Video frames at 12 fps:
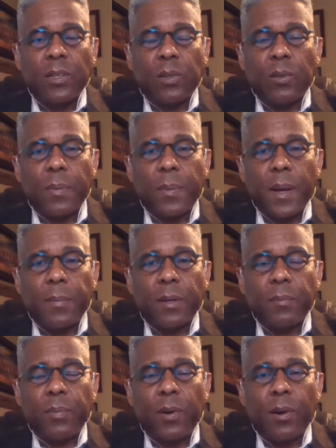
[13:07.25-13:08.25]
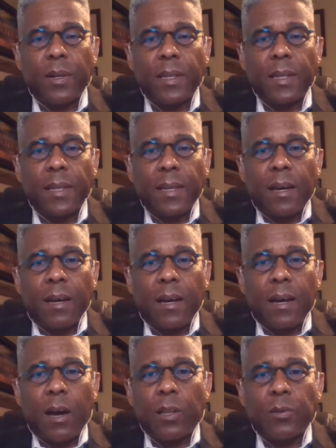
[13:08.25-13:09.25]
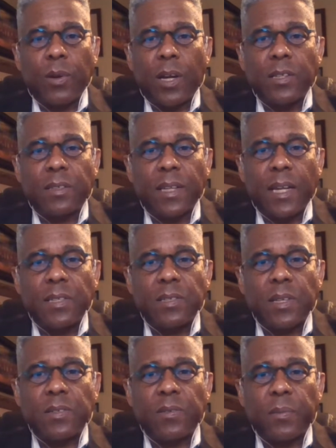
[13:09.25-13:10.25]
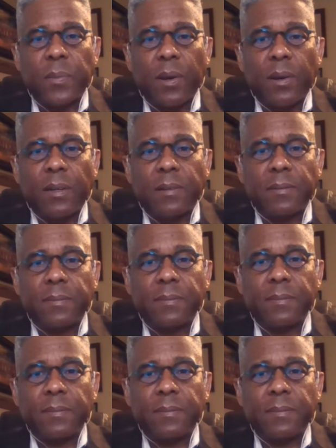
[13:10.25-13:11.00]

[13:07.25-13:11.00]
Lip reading: to the Republican Party all across the United States of America.